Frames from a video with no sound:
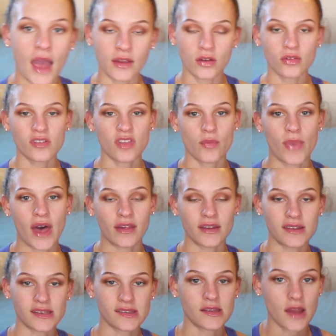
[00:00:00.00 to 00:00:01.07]
I noticed the
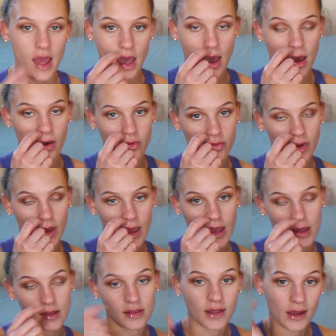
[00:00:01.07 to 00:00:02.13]
palette doesn't have
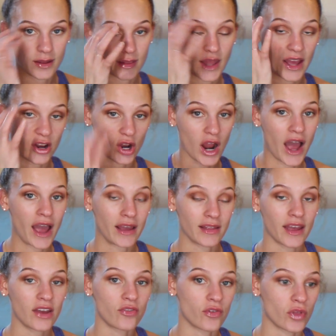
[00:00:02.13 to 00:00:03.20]
a lighter
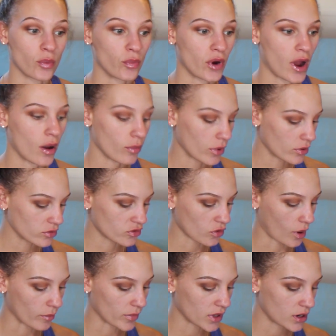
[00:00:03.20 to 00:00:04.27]
highlight for the brow bone, so
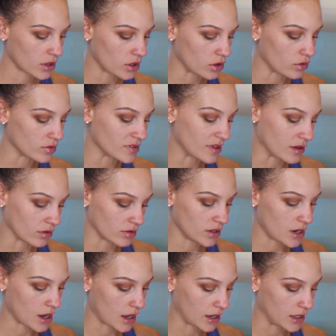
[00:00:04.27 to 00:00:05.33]
I'm gonna use
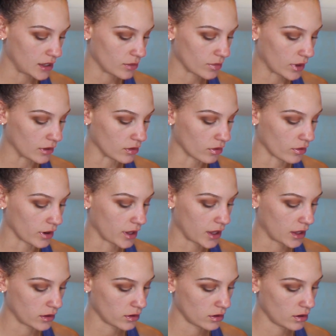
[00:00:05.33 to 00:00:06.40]
Gilded Honey by Lori
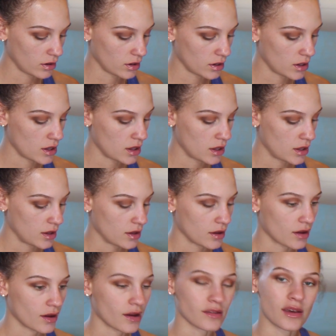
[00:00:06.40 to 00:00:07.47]
Geller,
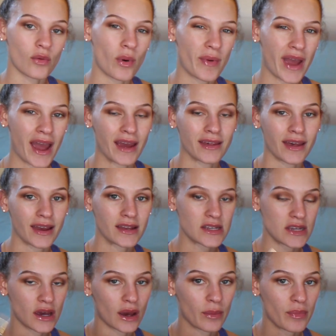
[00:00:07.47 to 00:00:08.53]
because I want my highlight
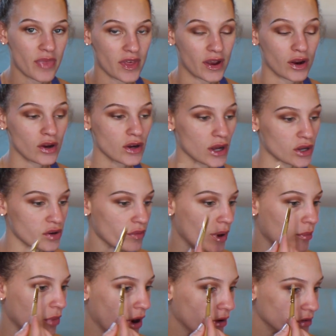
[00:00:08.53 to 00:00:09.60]
up there under
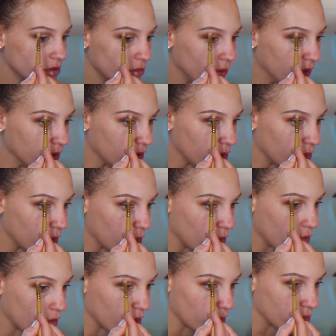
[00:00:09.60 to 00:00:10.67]
my brow to be a little bit
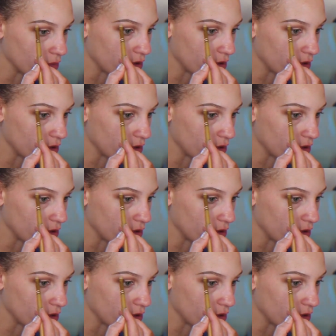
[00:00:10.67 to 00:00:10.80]
warm